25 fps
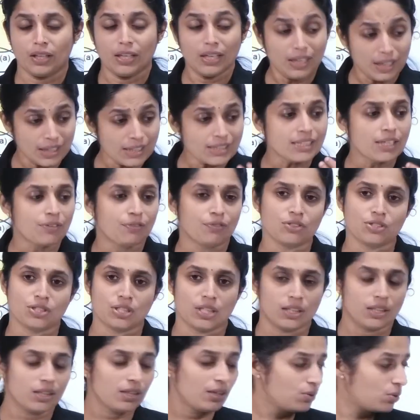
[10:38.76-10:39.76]
it is
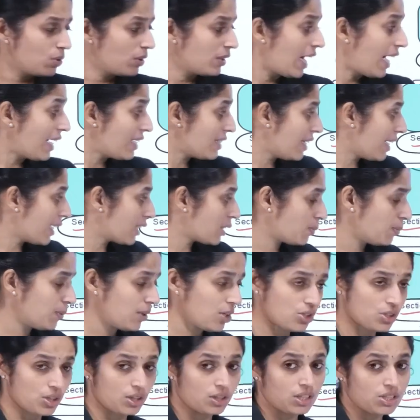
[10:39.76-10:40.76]
sufficient. So, that is the
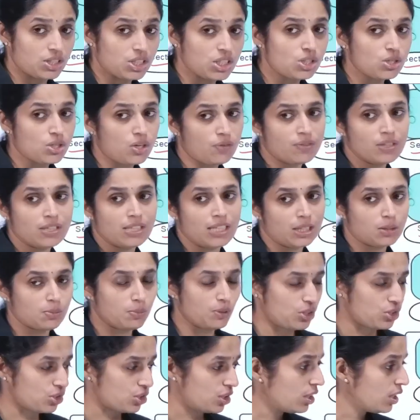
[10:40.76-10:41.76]
explanation, the gist of this
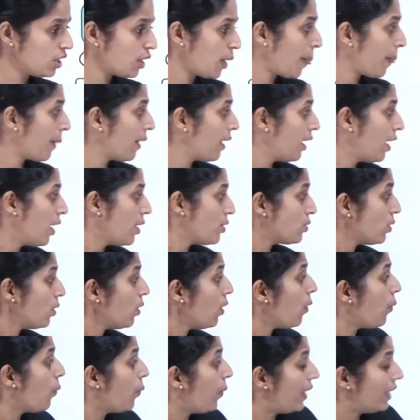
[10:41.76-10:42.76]
explanation. So,
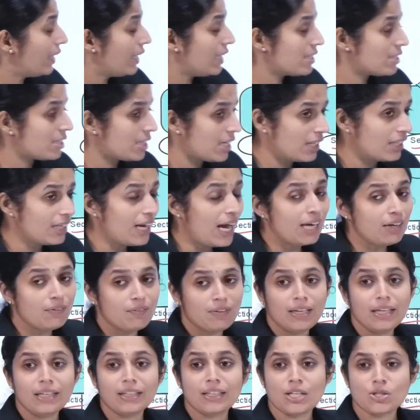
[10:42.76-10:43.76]
when he is ready and
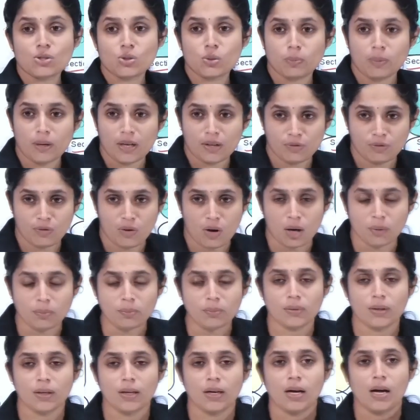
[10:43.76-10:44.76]
willingness to perform,
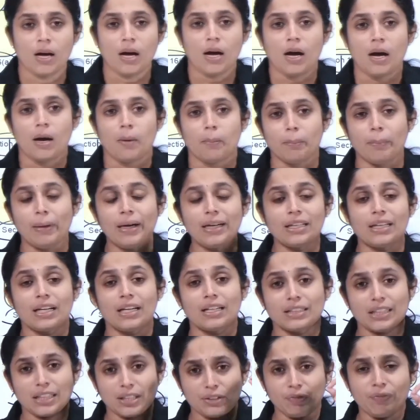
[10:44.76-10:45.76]
but
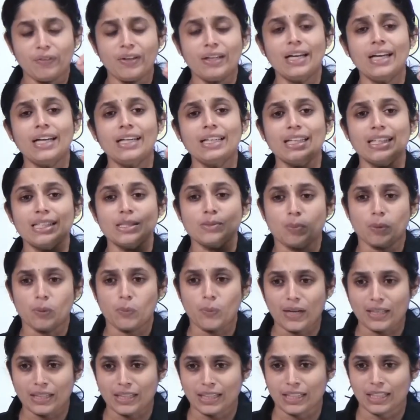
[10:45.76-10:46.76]
the defendant is
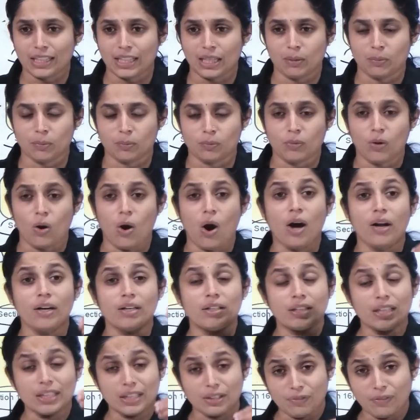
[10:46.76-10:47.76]
preventing him or
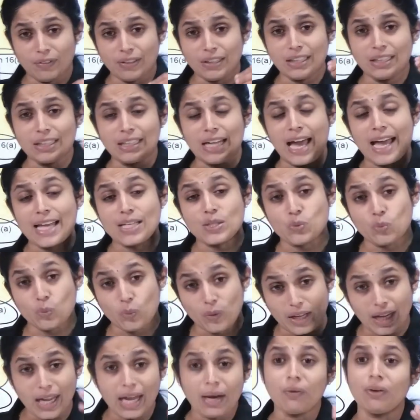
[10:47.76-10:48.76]
the defendant has
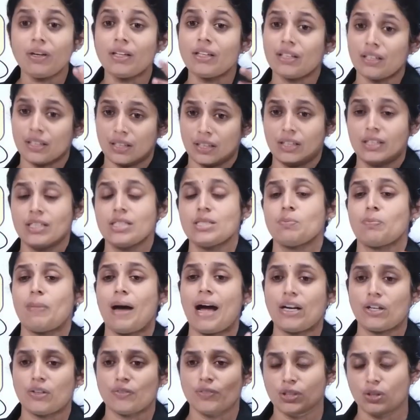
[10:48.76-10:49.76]
waived his
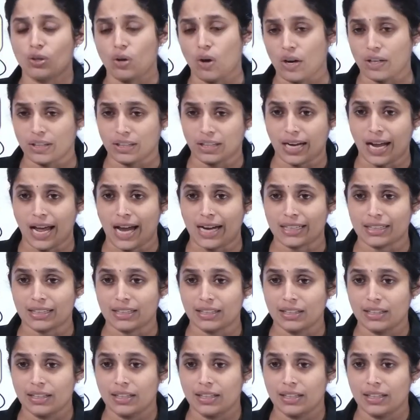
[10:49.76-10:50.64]
part of the contract,